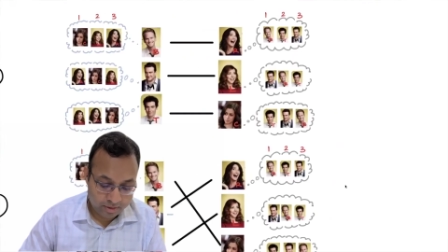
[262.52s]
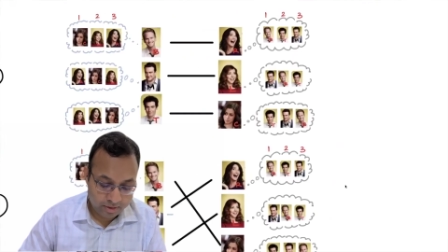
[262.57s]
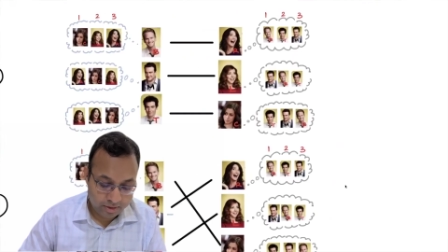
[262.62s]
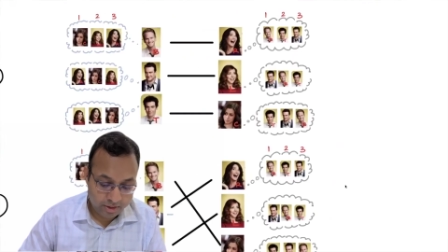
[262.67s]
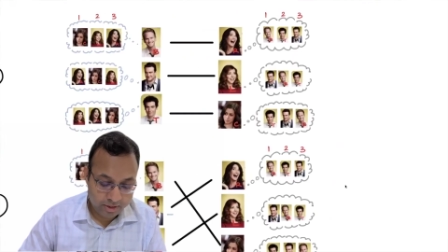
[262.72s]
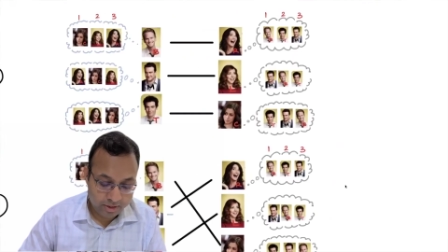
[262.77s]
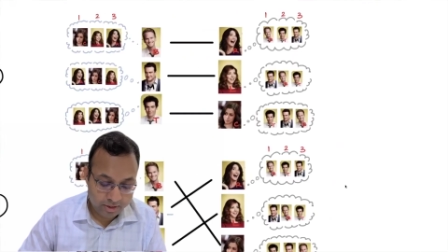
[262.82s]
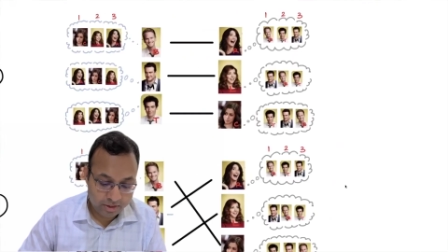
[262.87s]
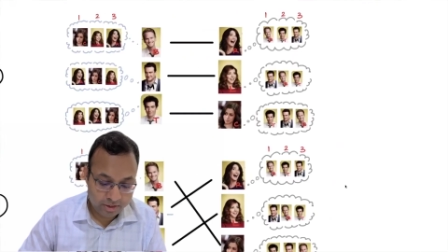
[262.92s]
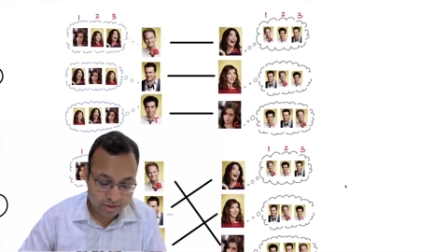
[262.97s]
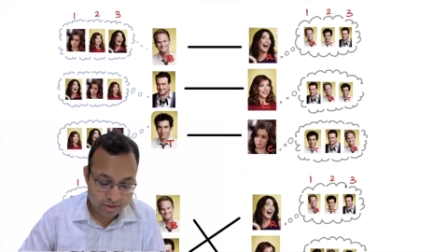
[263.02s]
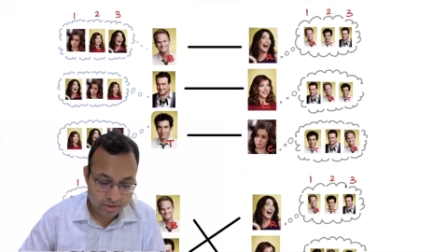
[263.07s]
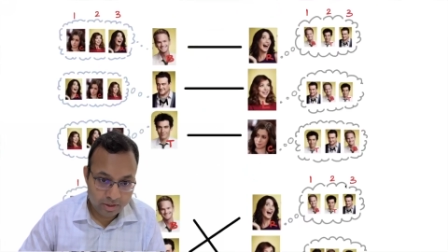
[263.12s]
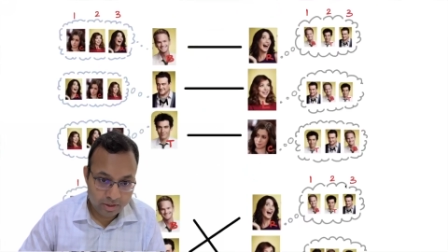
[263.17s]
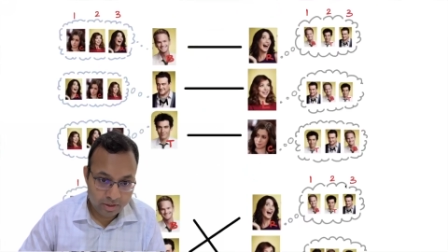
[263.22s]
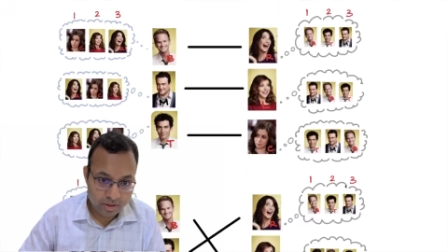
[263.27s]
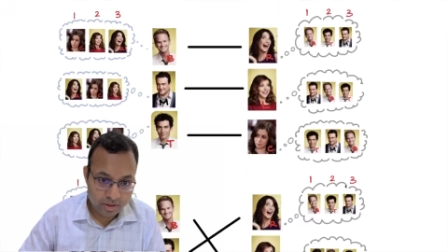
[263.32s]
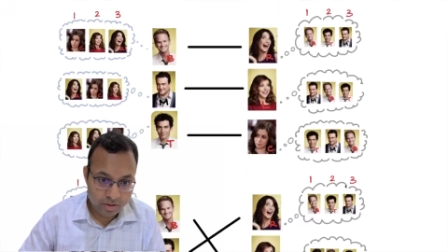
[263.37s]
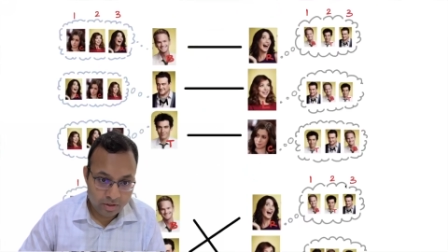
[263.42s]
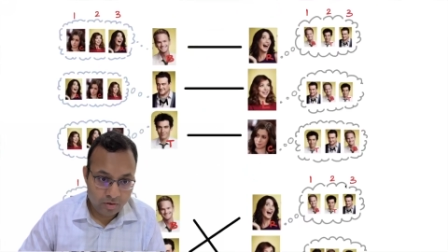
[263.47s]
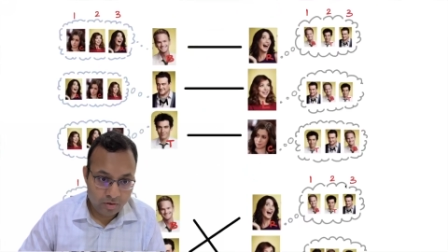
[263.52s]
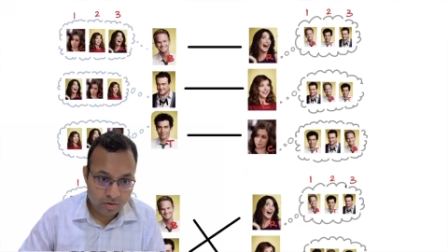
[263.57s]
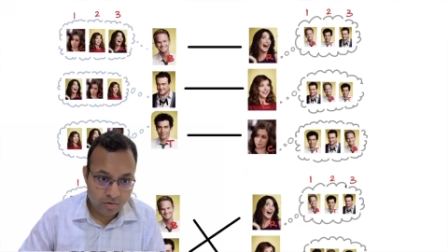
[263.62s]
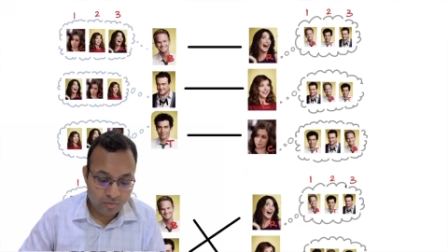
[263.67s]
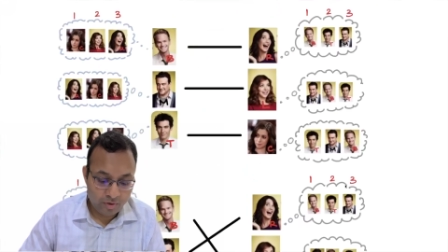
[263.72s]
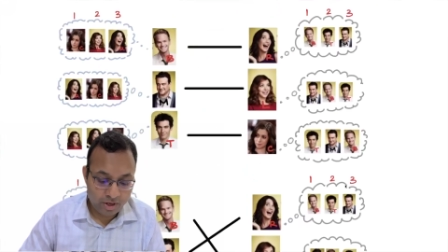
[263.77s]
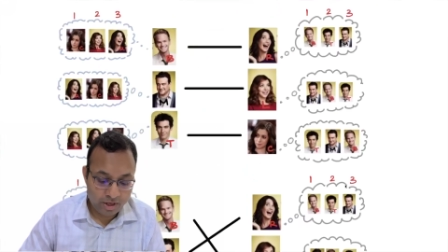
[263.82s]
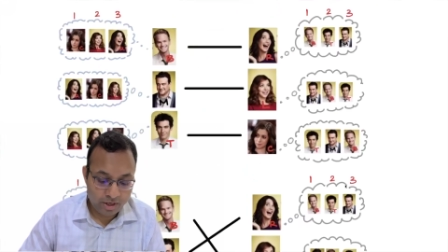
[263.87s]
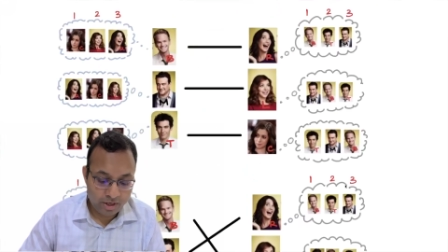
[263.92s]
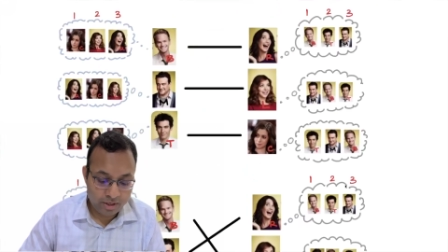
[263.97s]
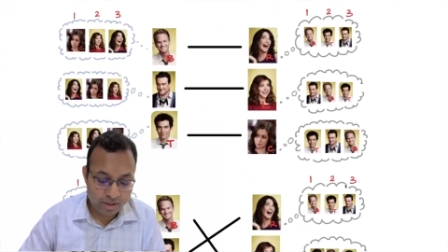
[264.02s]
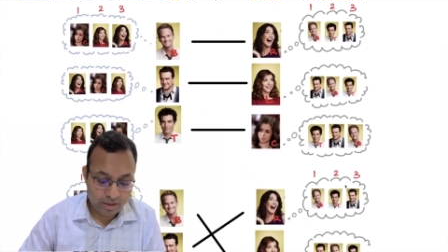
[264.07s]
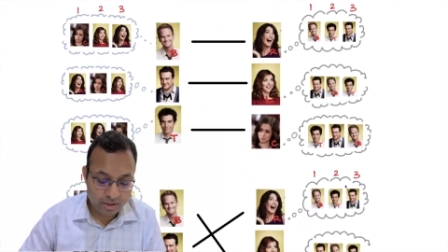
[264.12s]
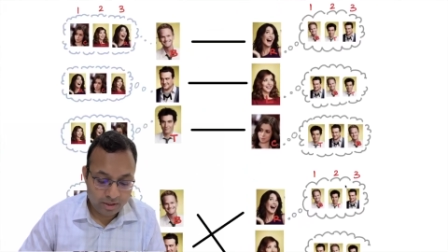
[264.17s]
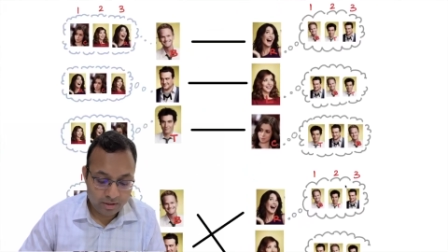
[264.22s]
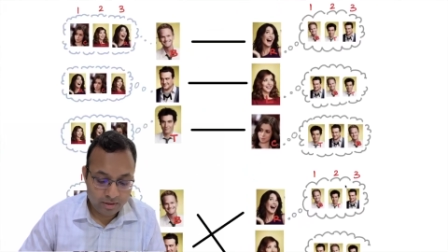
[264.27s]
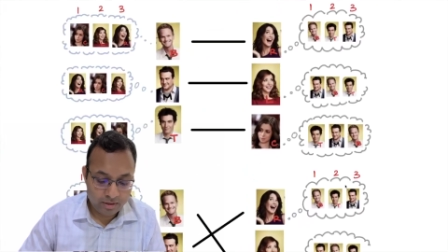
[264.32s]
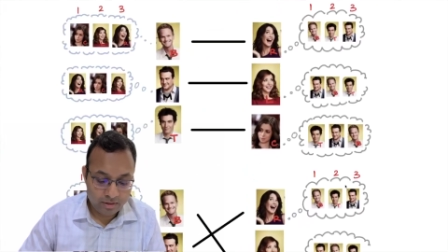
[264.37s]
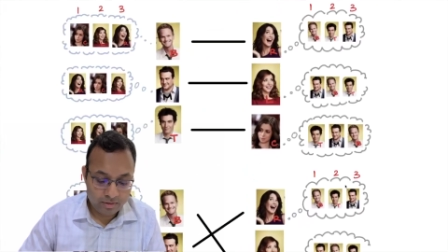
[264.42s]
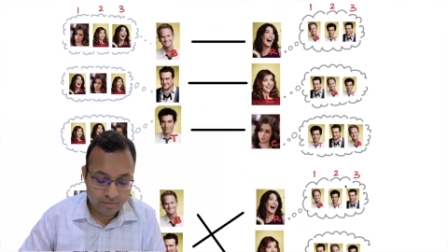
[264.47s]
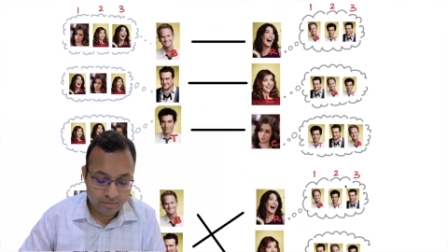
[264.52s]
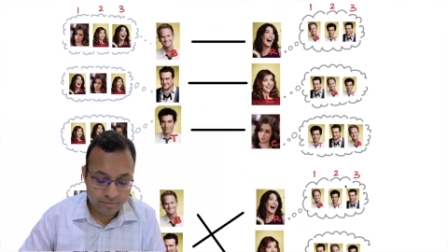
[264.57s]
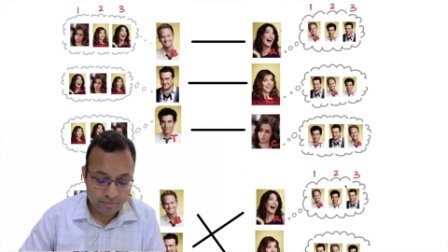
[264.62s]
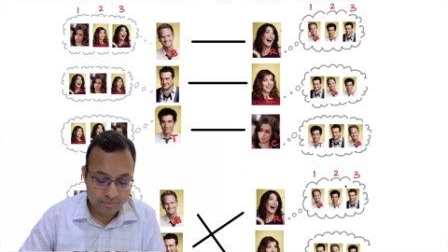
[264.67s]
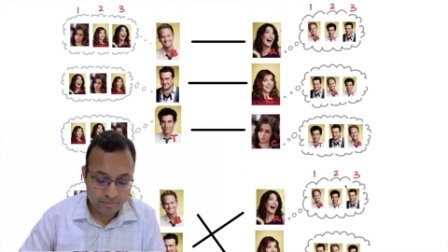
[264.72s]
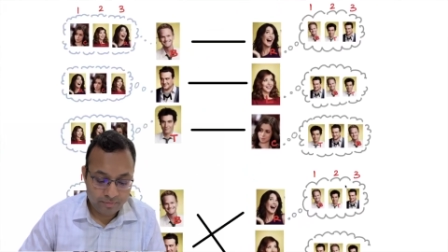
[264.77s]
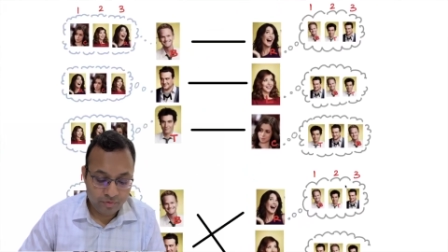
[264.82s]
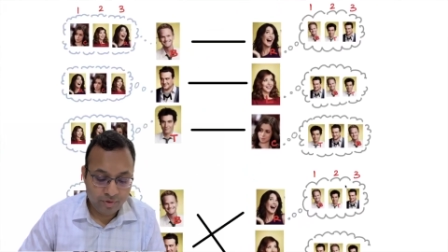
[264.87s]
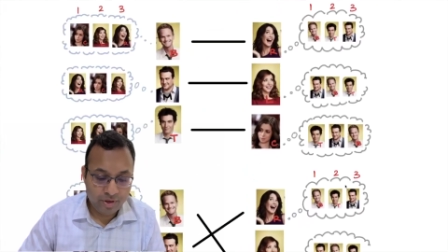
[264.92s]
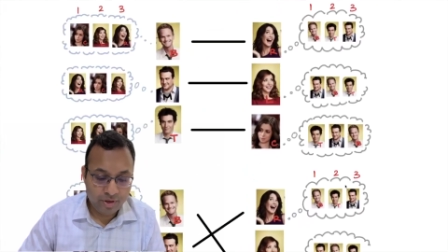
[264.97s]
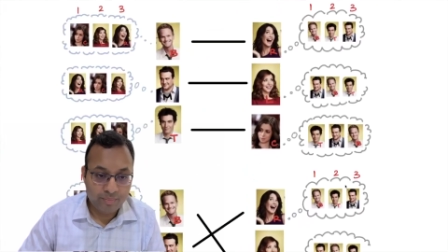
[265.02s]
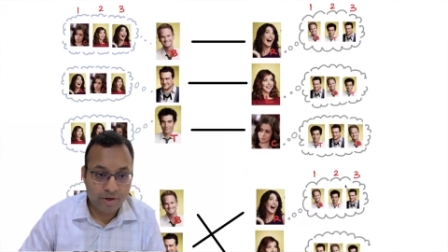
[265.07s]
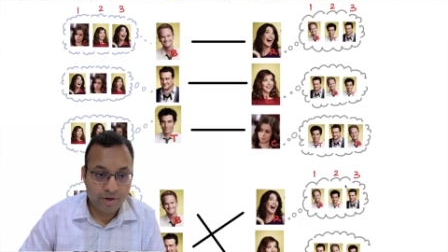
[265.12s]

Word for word: this where we have